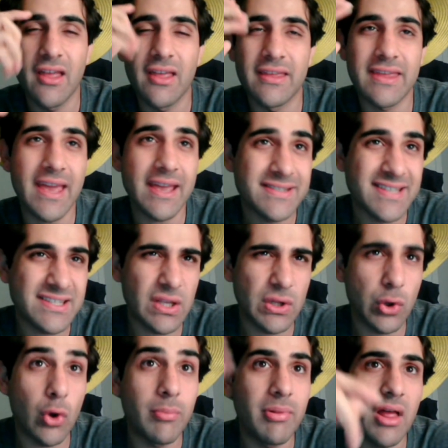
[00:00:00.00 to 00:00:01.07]
yes, it's a
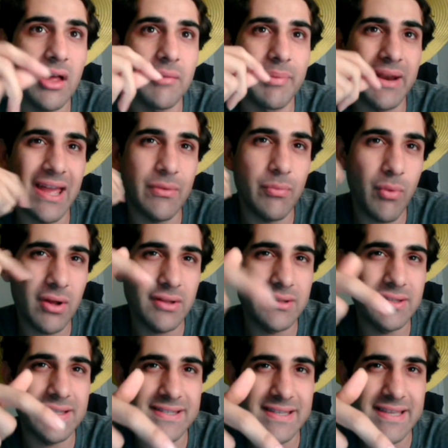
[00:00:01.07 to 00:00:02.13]
low block, but I want to
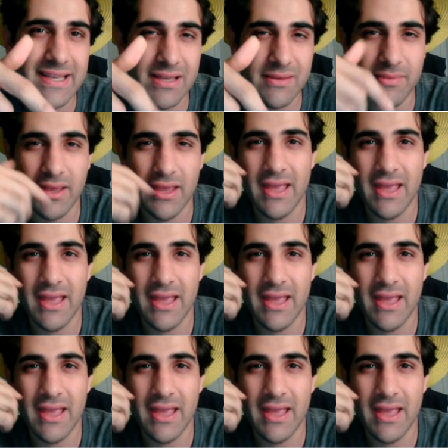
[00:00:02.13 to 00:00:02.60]
see him